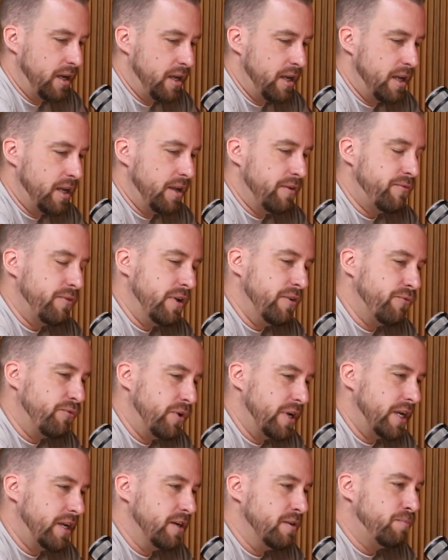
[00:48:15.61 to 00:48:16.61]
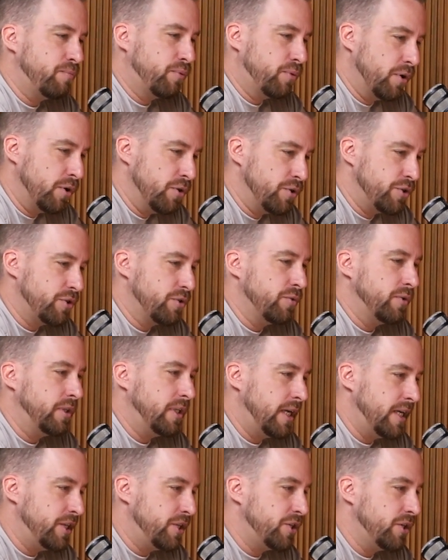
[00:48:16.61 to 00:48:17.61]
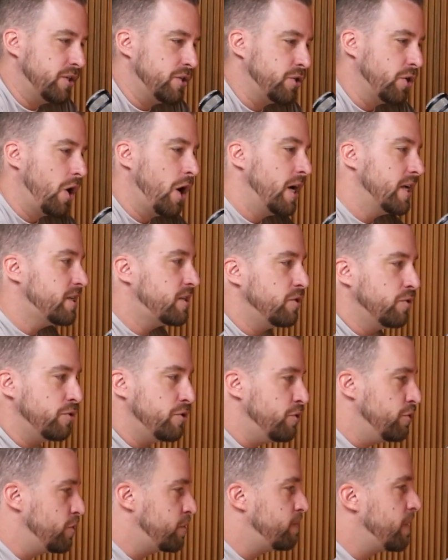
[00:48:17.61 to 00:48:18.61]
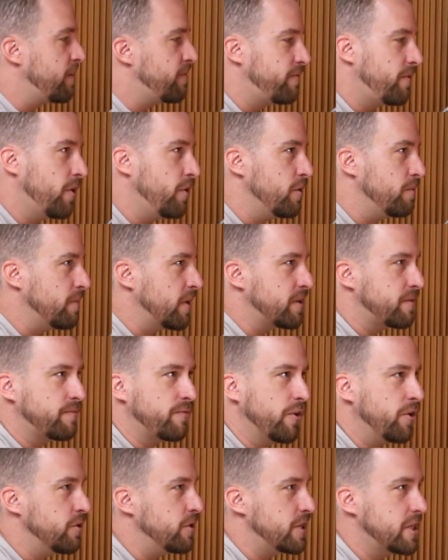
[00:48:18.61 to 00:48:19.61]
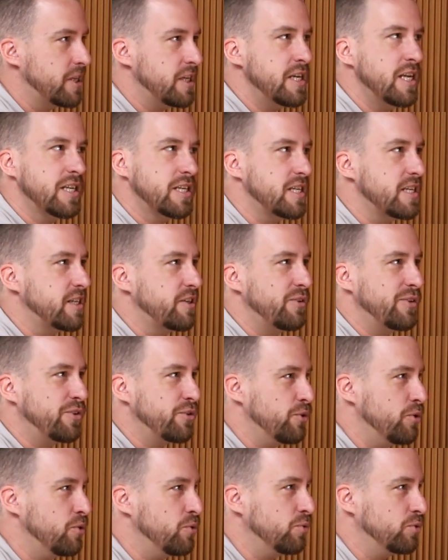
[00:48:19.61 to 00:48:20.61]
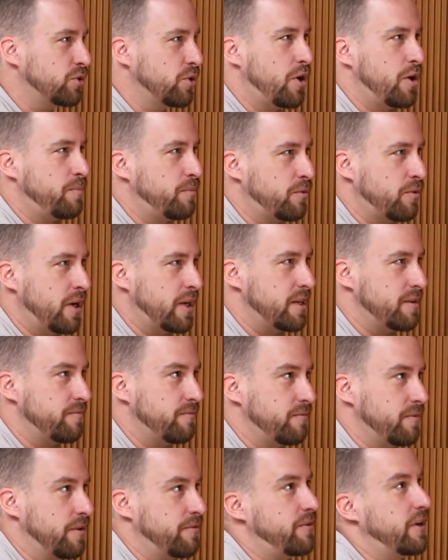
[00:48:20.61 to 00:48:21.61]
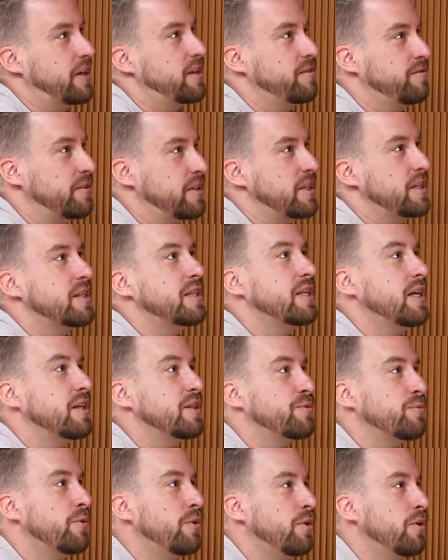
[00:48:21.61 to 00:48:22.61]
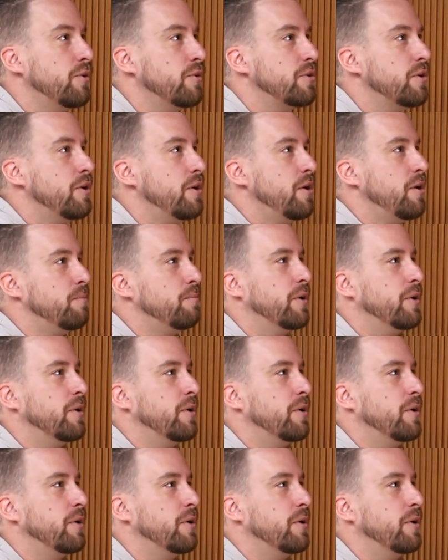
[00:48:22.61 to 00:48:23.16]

if we can approach the relation, so I still use my phone. My phone is a necessary tool to operate effectively in today's world.